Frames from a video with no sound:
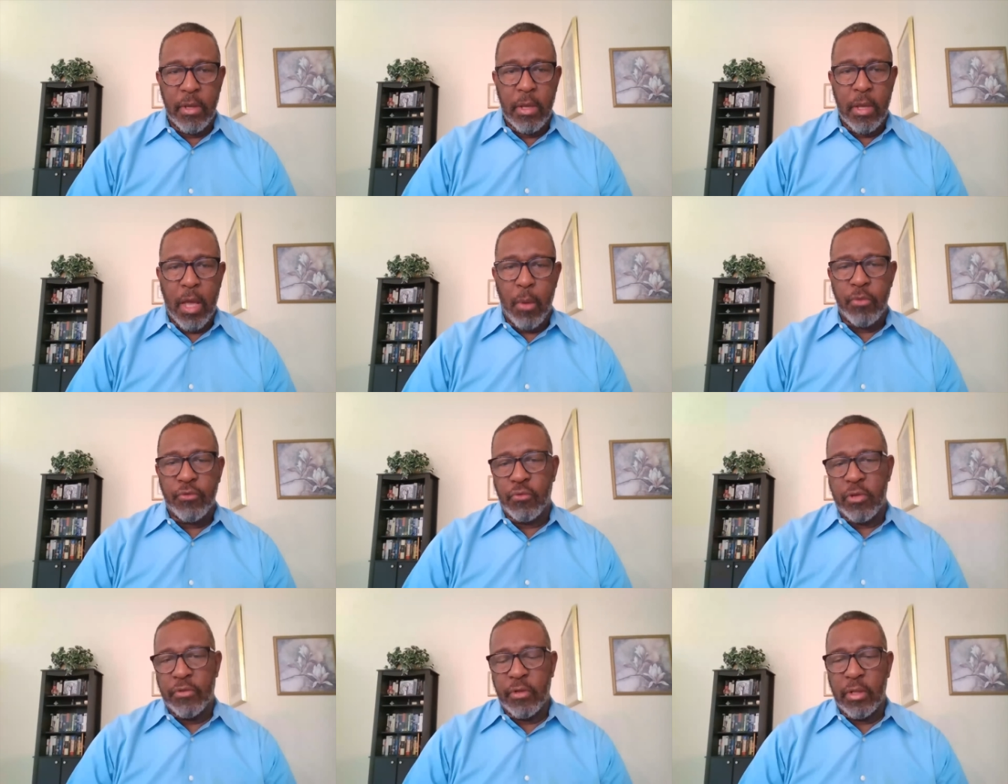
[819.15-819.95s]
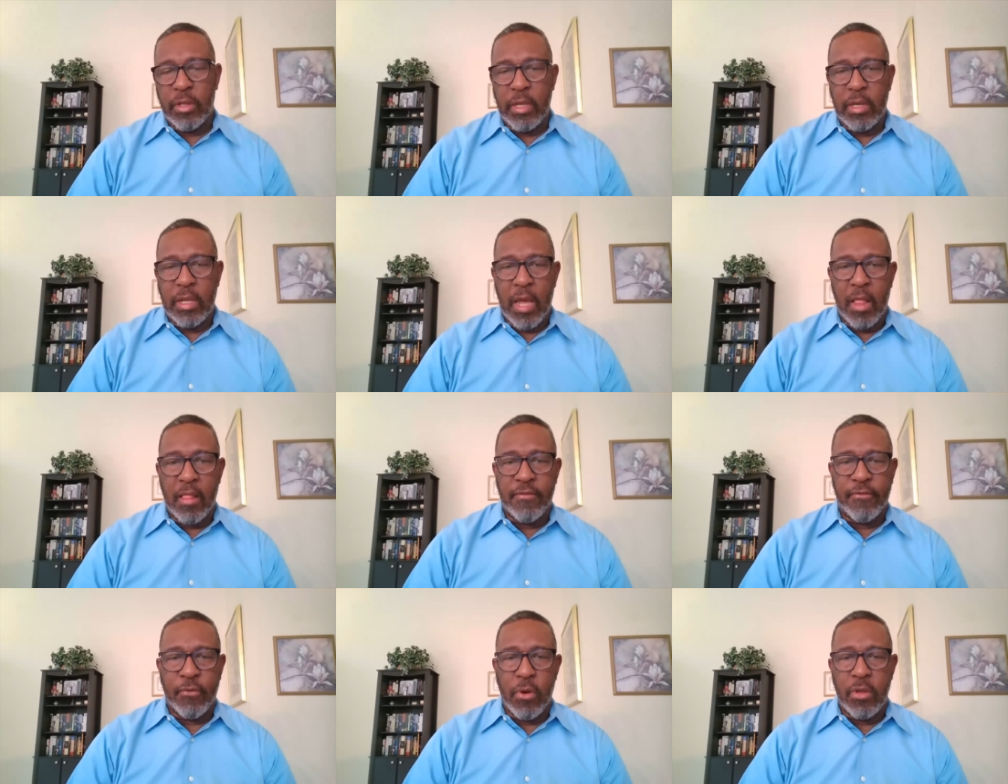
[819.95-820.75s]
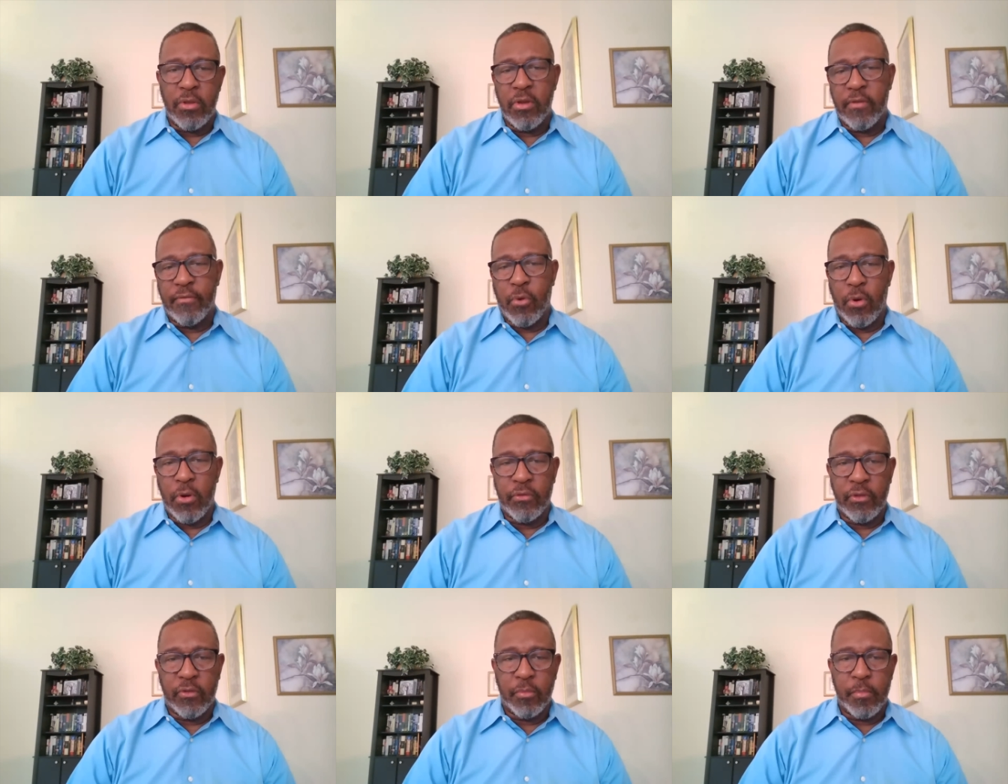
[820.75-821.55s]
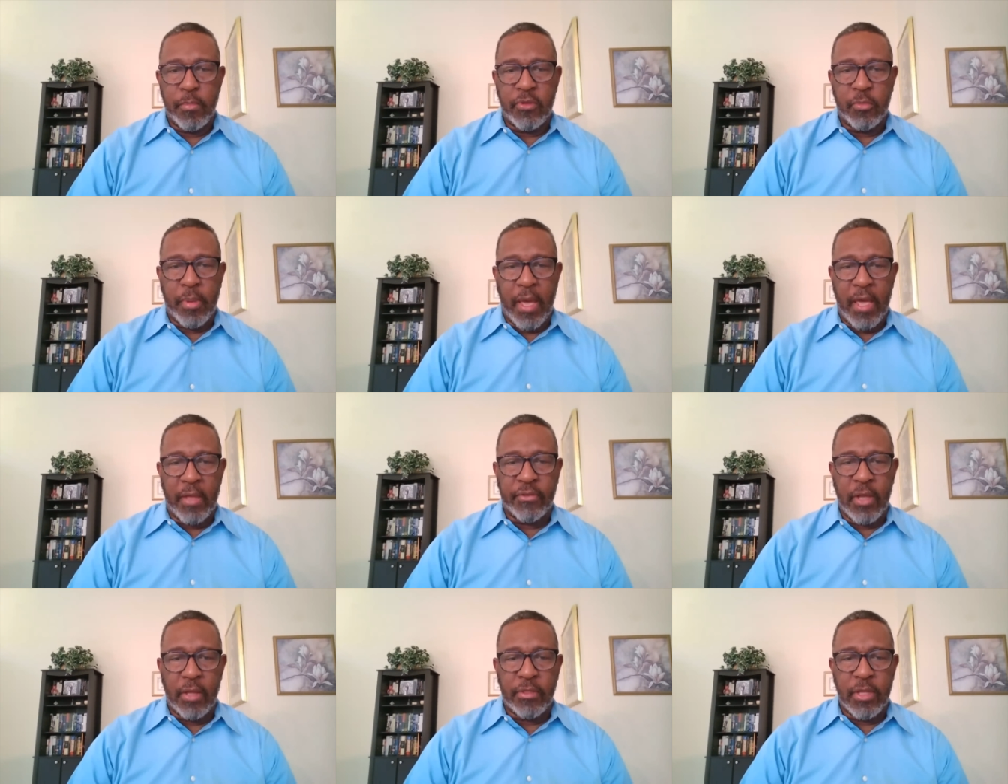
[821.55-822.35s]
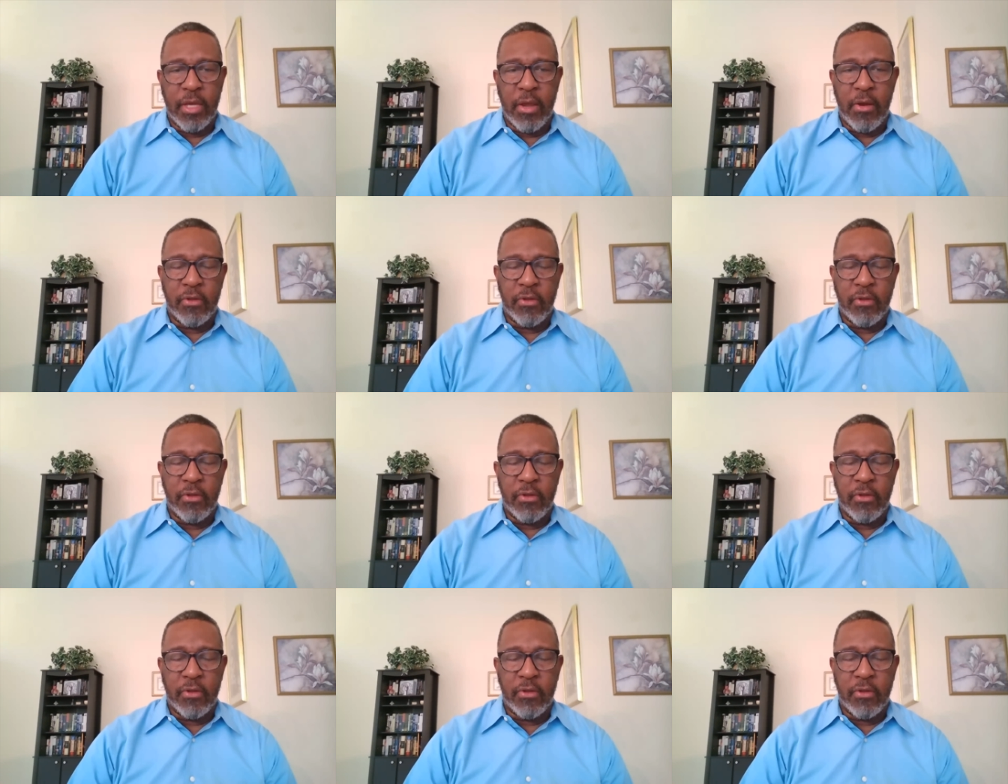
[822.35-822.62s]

I was recently in California. Of course, it's passed out there.